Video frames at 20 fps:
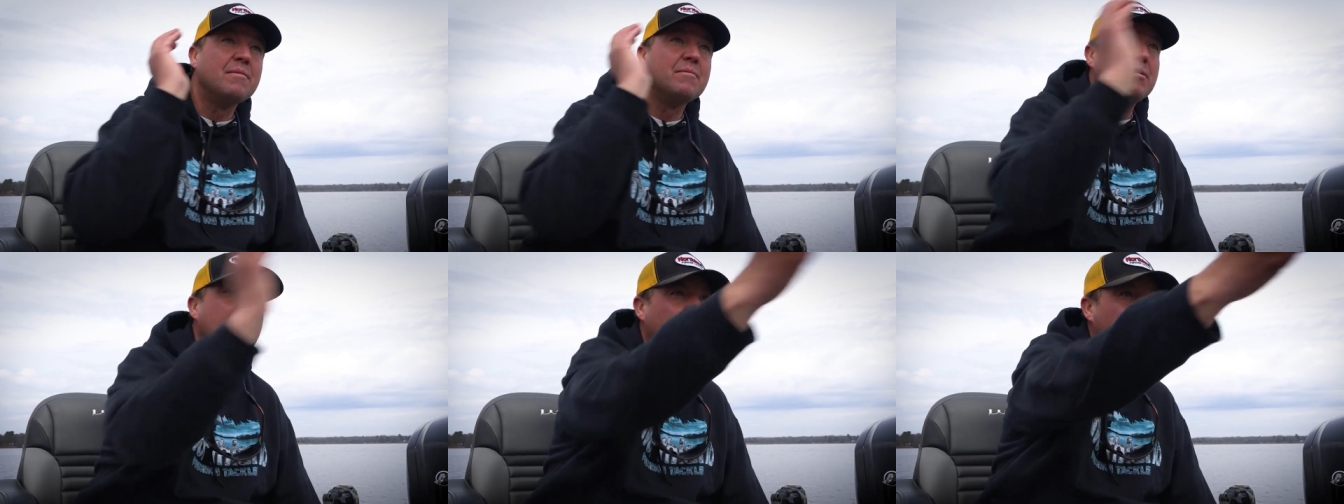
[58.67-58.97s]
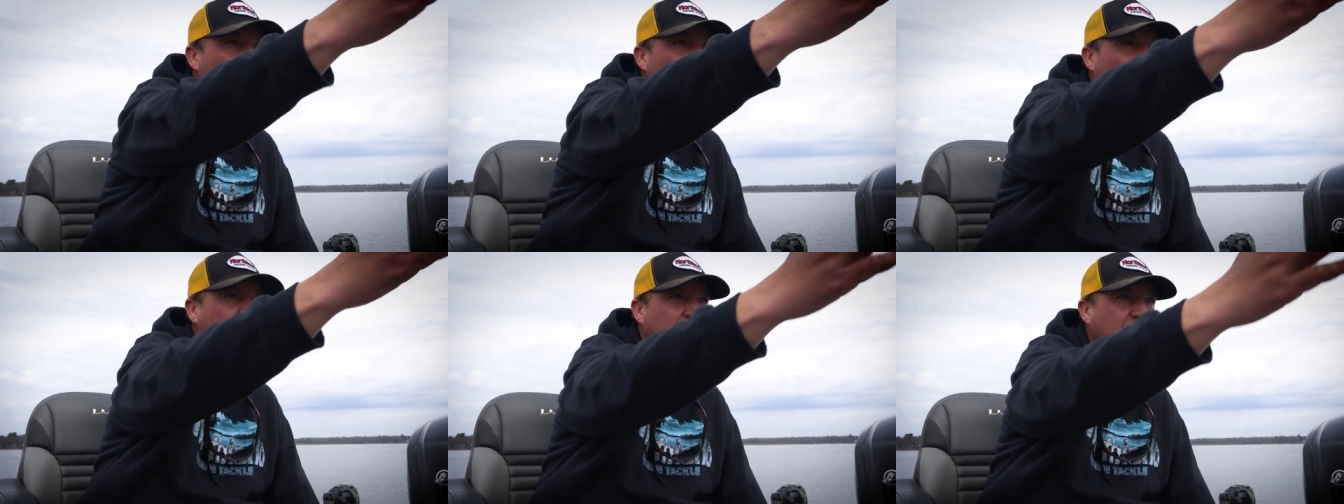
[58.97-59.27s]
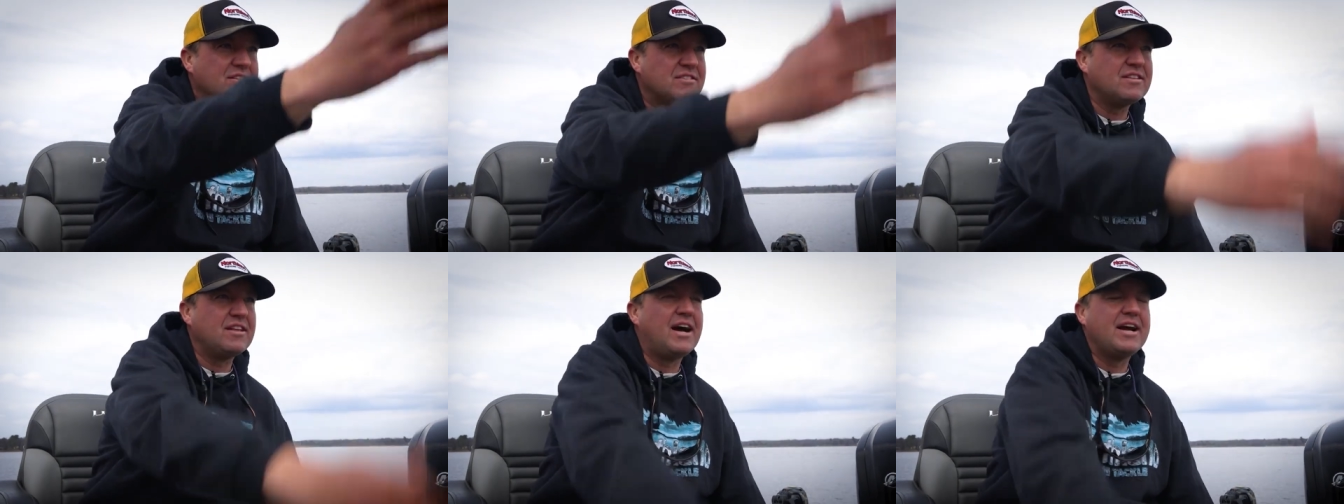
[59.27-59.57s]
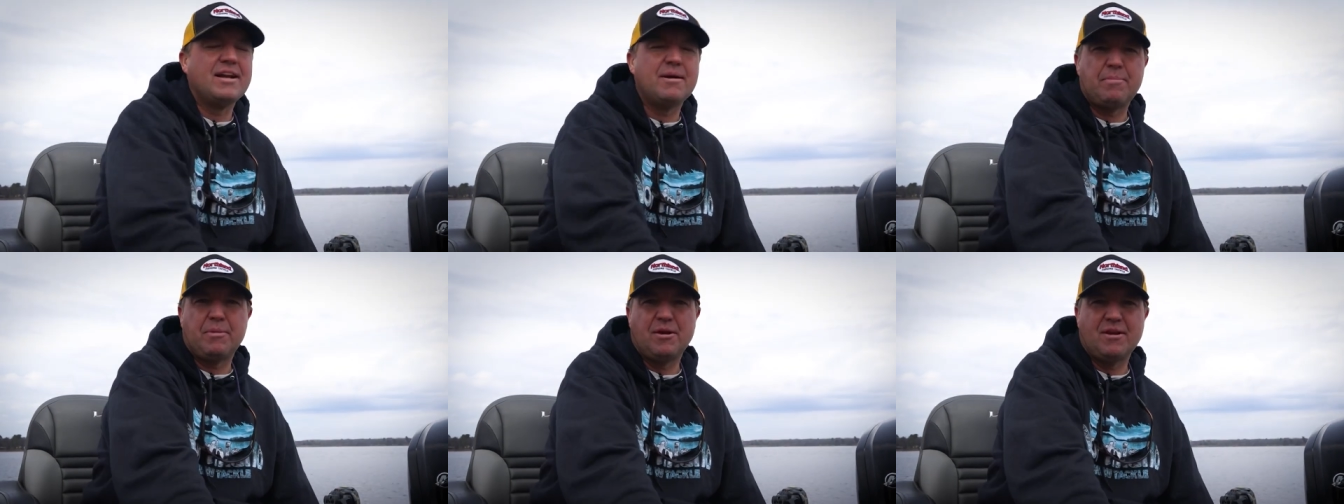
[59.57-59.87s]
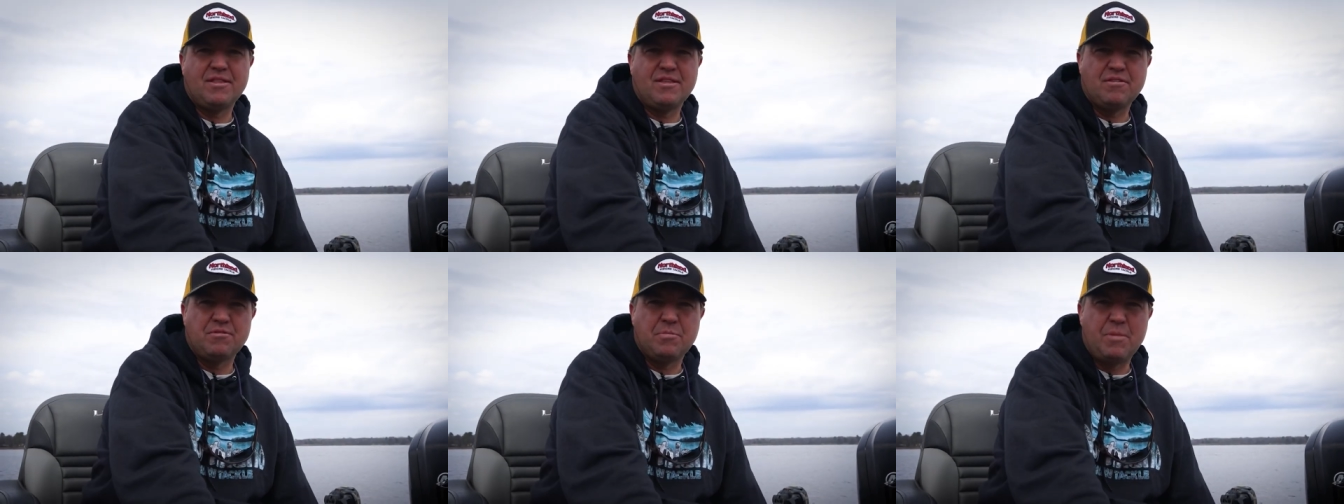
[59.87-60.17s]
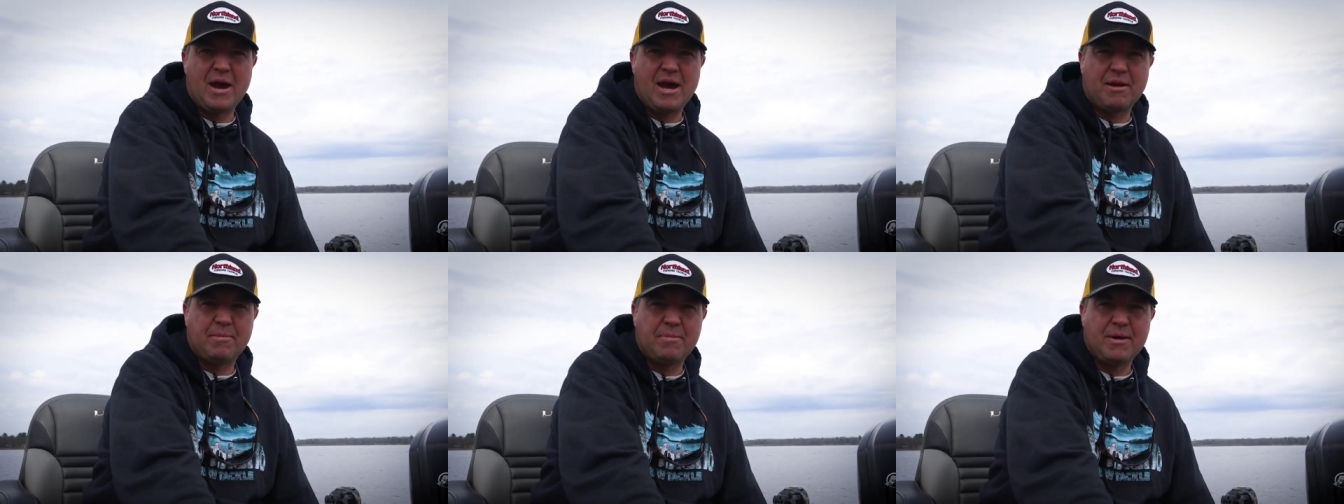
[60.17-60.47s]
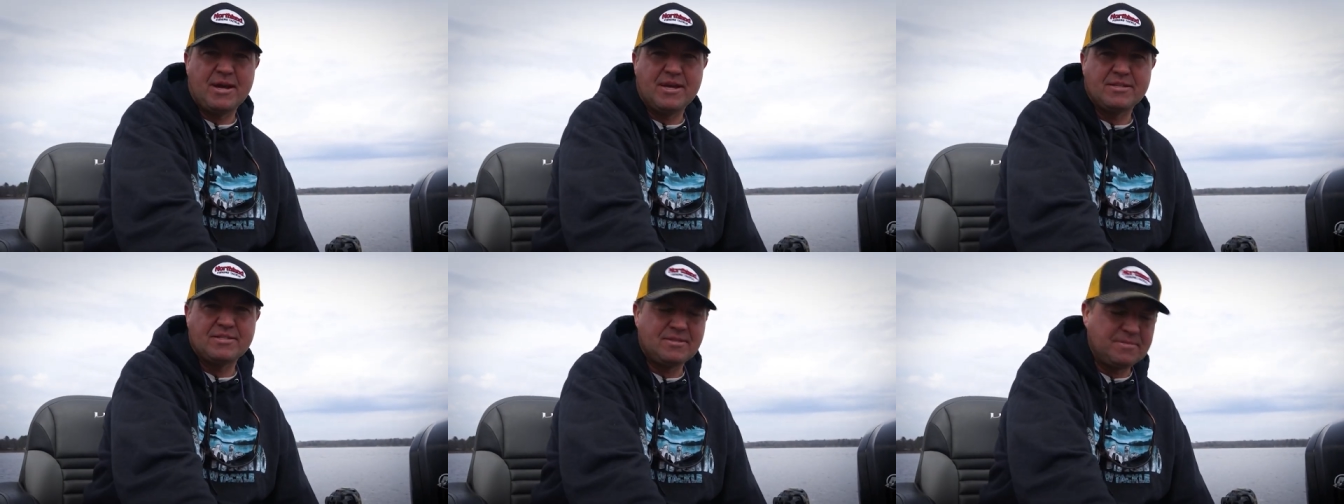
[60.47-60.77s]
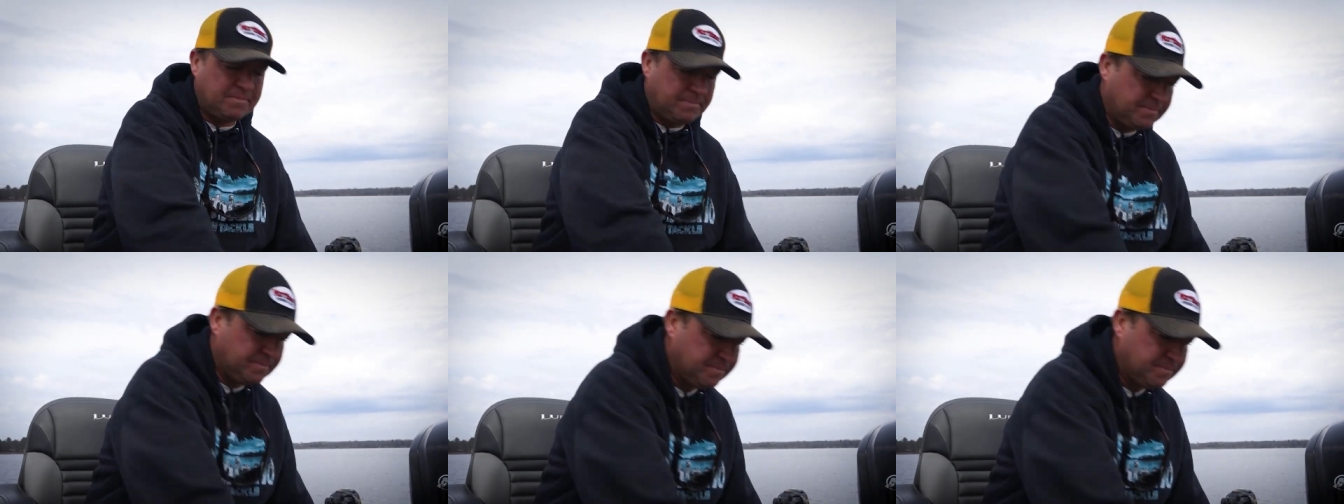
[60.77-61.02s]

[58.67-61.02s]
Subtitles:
before they slide up into these back bays.